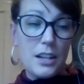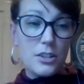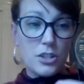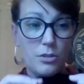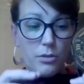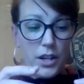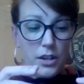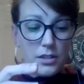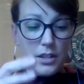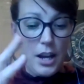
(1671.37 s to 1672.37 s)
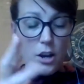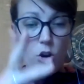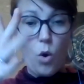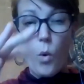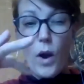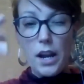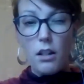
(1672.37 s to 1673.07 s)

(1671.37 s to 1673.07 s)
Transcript: And so there's like quite